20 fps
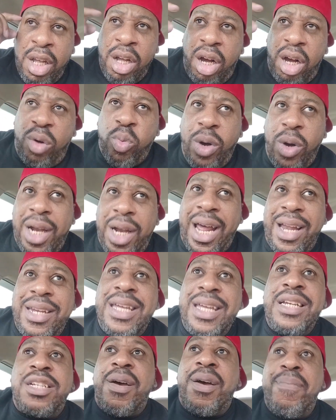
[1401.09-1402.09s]
of what I
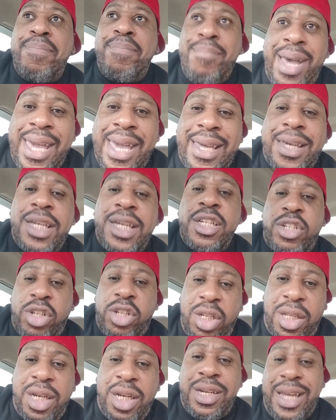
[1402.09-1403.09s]
need to make it to
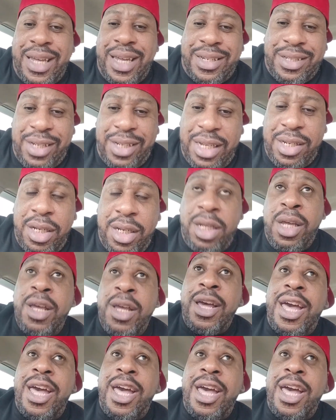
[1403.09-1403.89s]
the next season